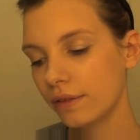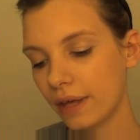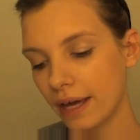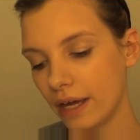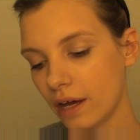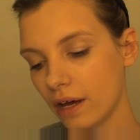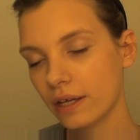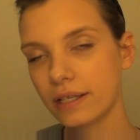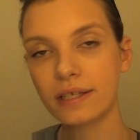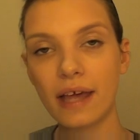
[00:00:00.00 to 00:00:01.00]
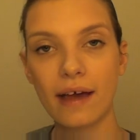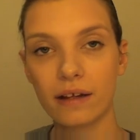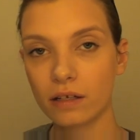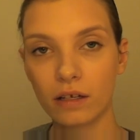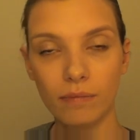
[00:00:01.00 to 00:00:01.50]
they uh, set
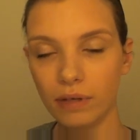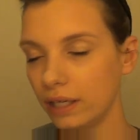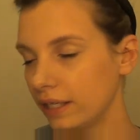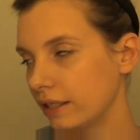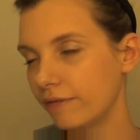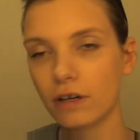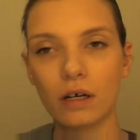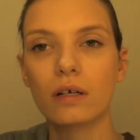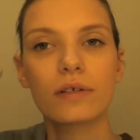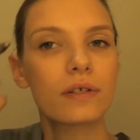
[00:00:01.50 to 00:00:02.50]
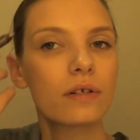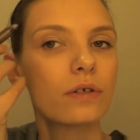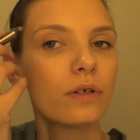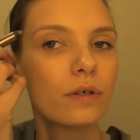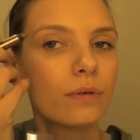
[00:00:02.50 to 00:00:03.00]
completely fast
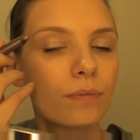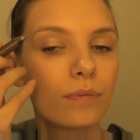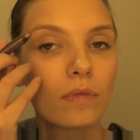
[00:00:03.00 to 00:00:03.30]
and you